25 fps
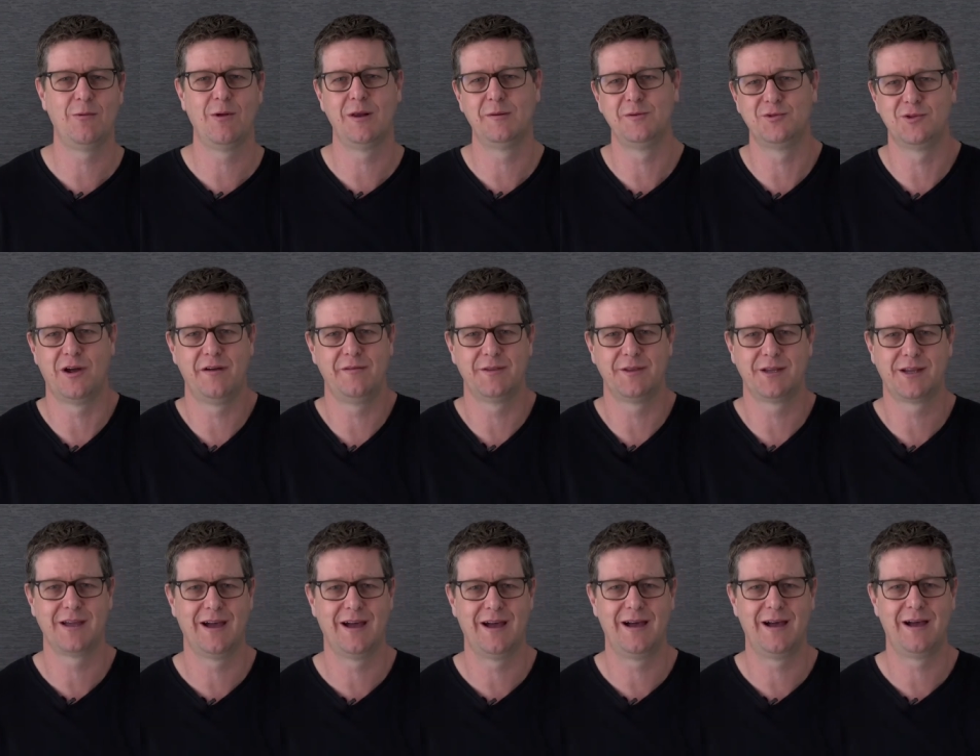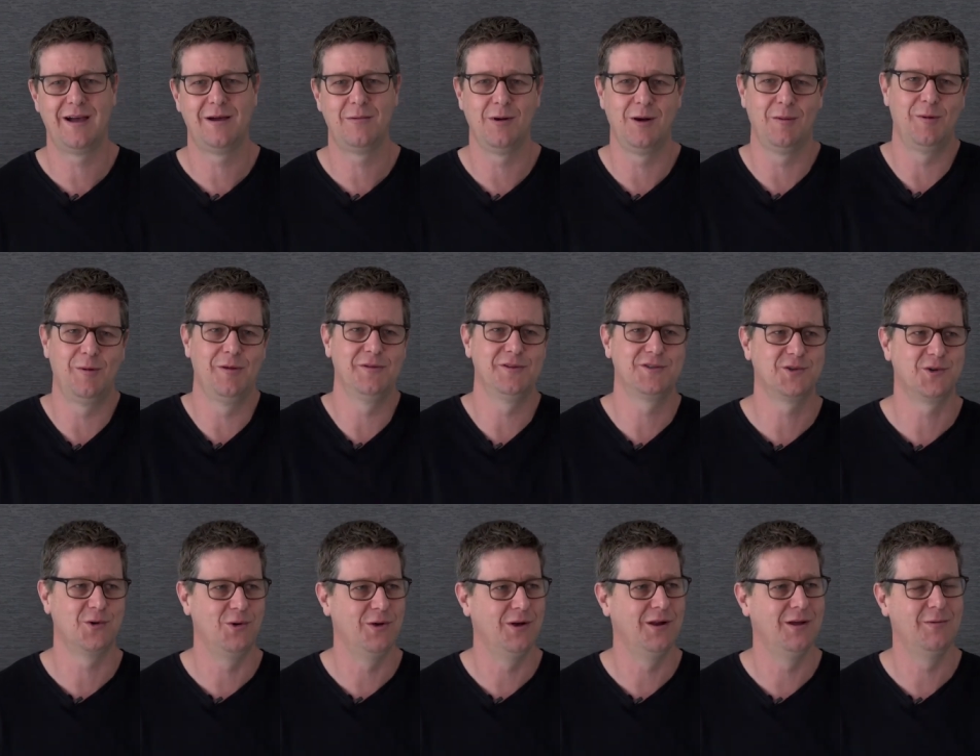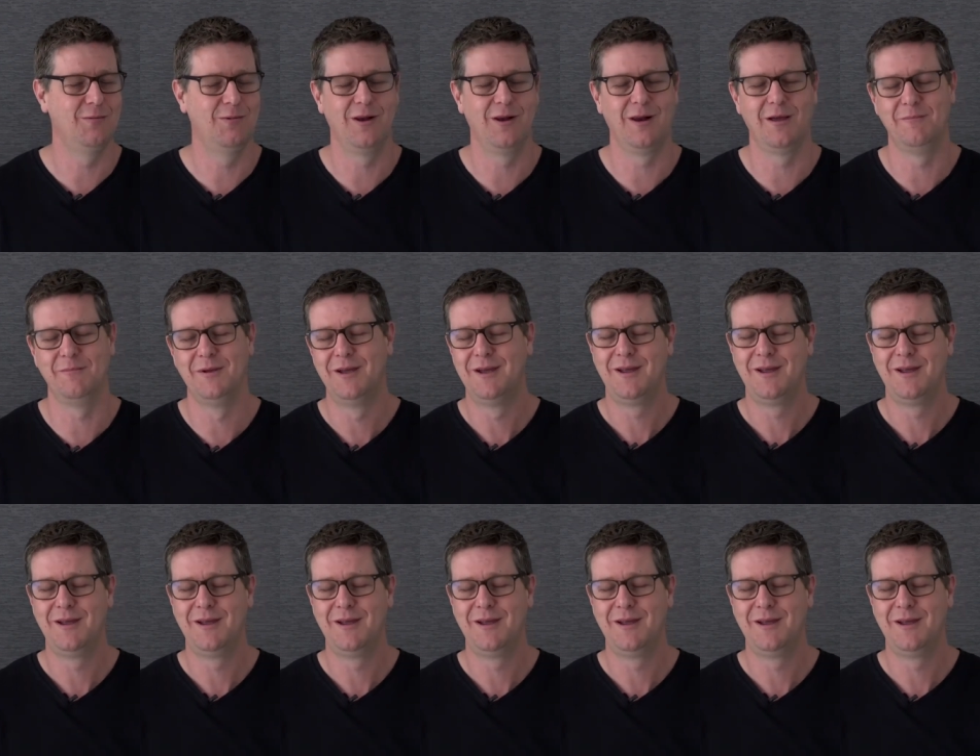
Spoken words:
while I'm driving the car, while I'm on the toilet, while I'm